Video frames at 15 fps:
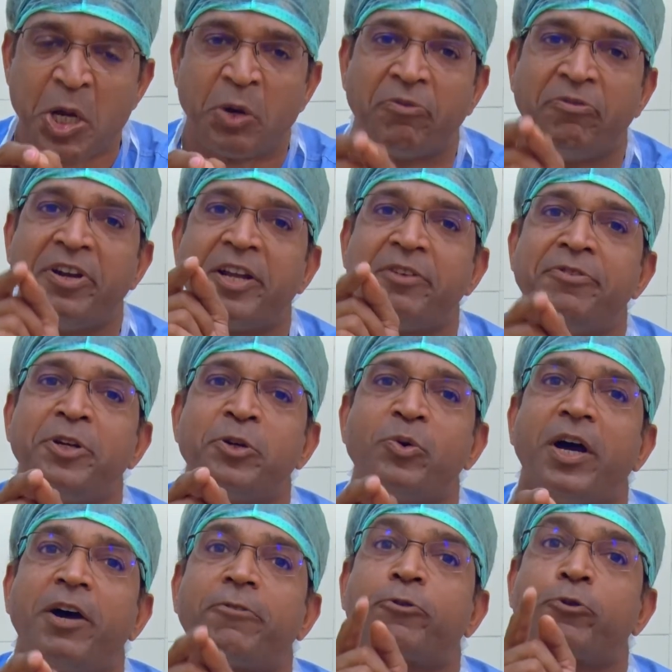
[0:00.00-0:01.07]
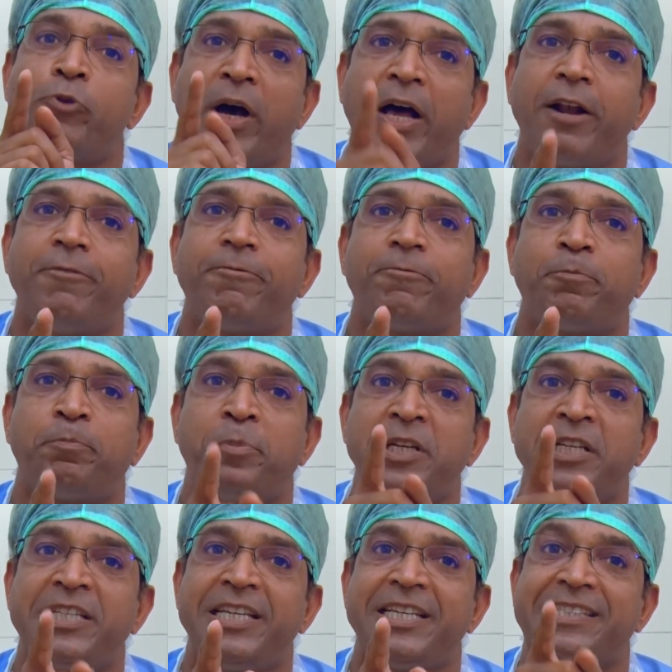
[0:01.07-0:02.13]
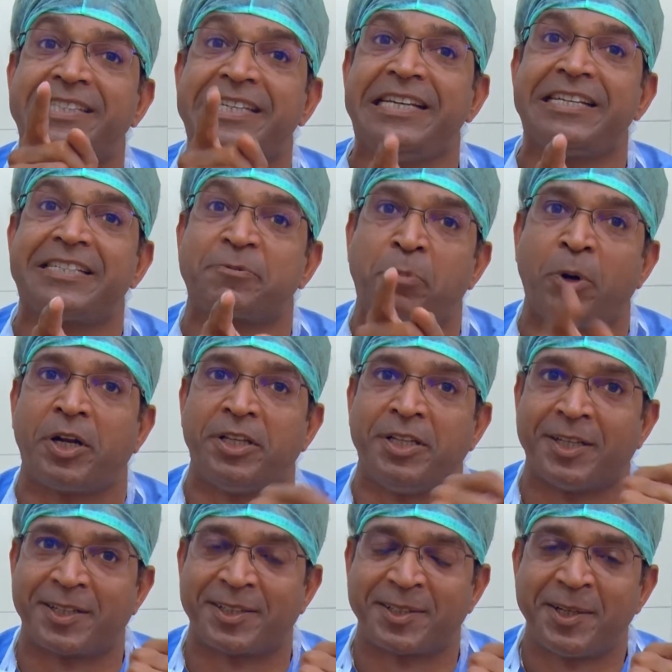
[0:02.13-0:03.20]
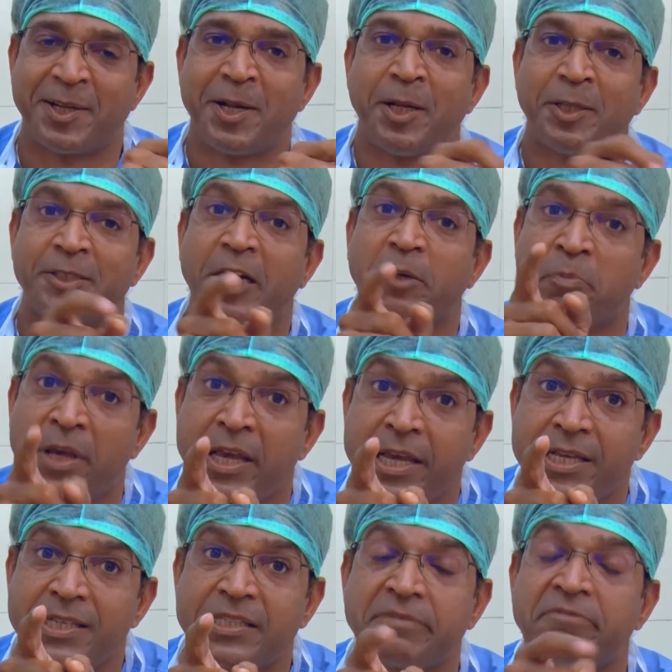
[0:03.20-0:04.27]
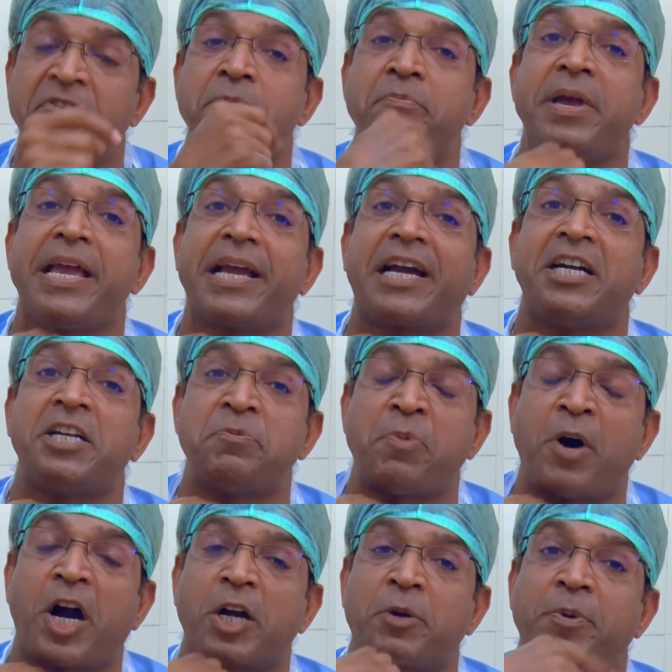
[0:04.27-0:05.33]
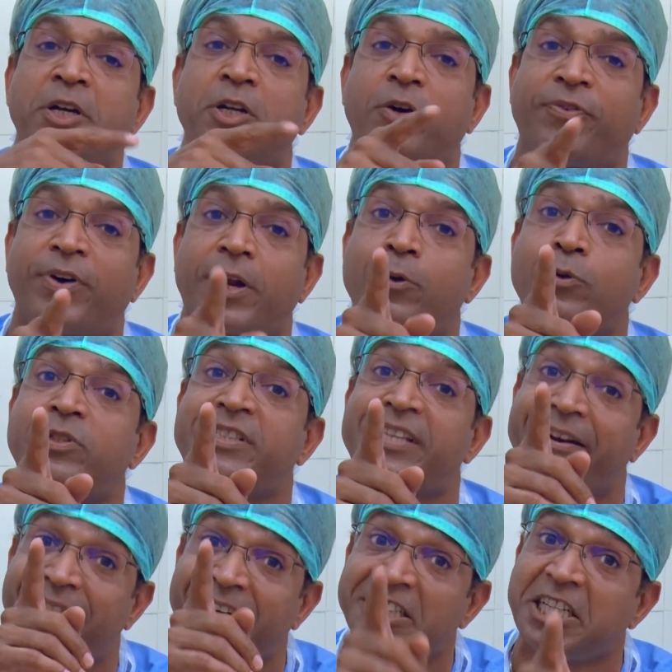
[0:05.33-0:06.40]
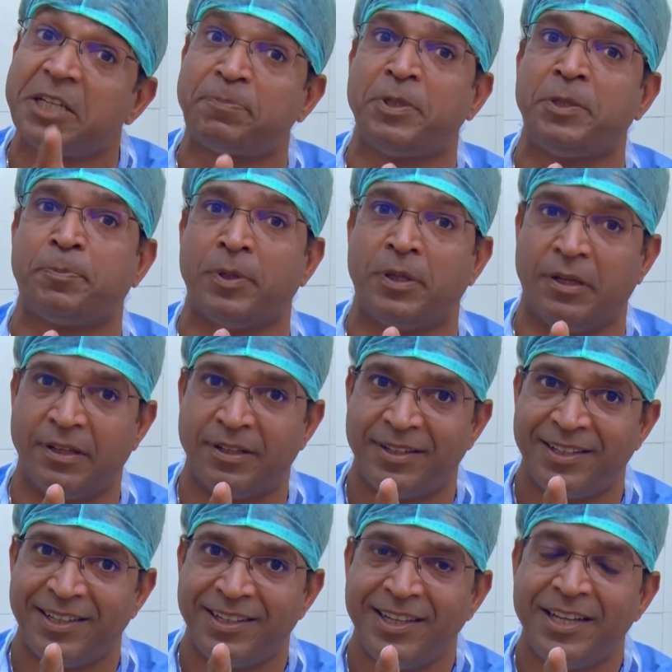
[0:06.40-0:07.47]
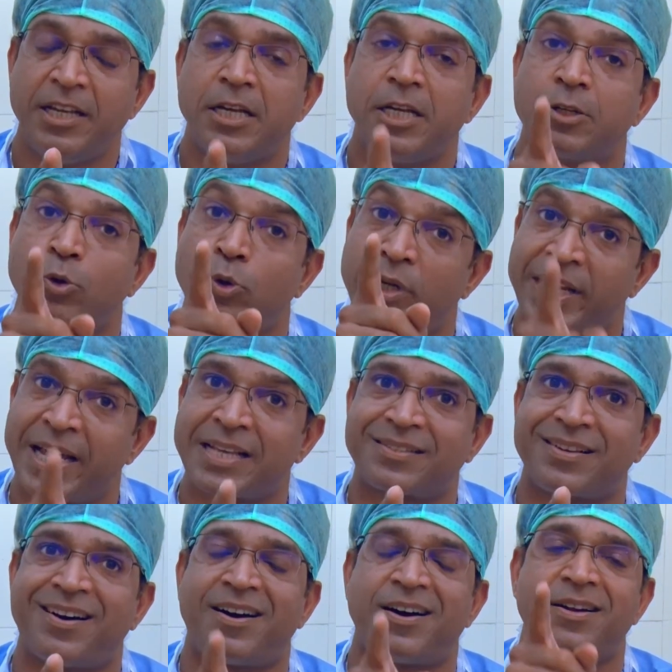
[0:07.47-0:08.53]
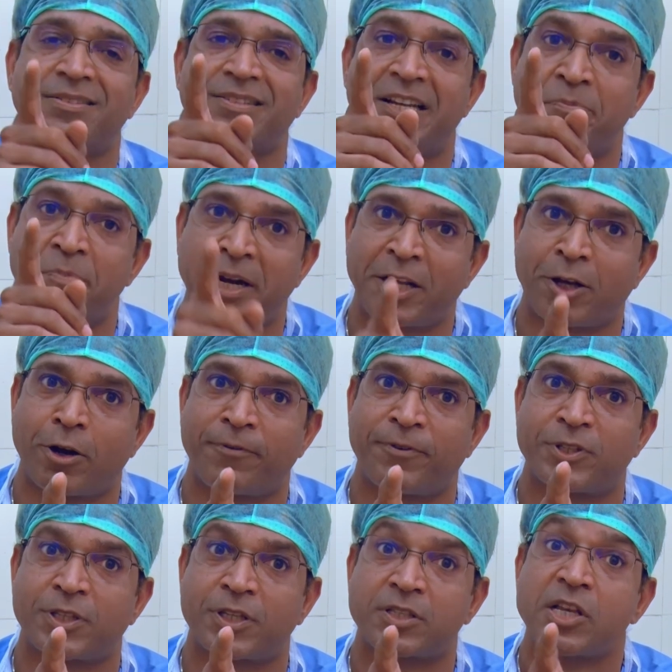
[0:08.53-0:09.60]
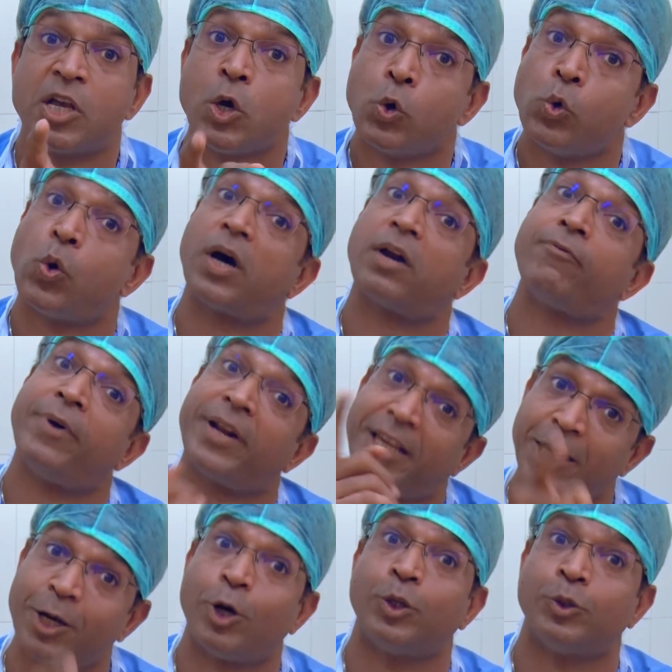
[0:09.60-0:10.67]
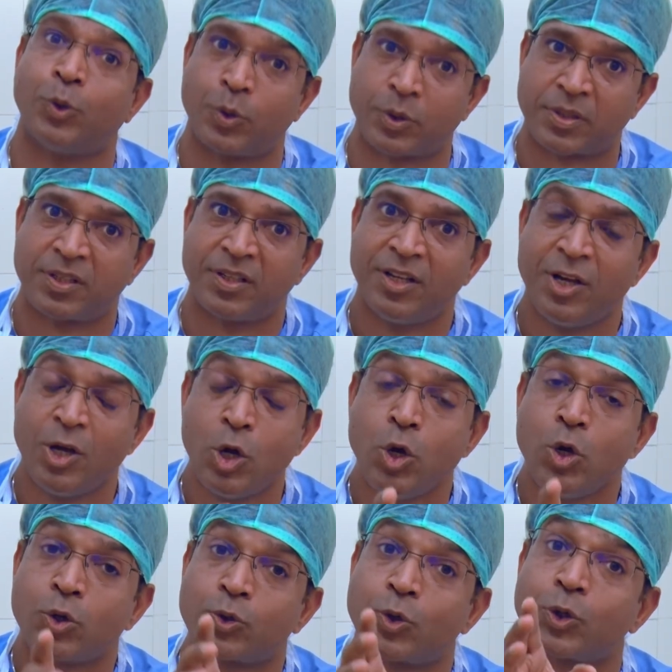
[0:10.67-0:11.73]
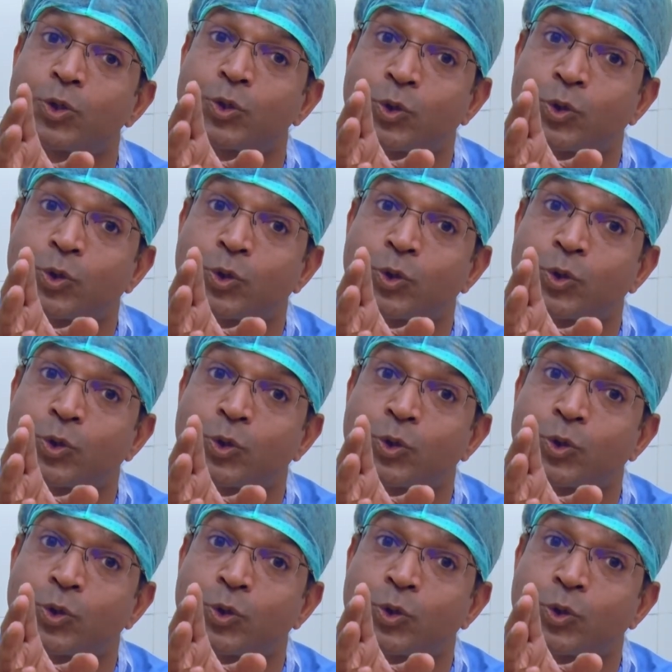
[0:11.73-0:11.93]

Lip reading: where we do have 12 PG seats per year. That means we make a department of around 70 people, including SRs and medical officers who are working on those. So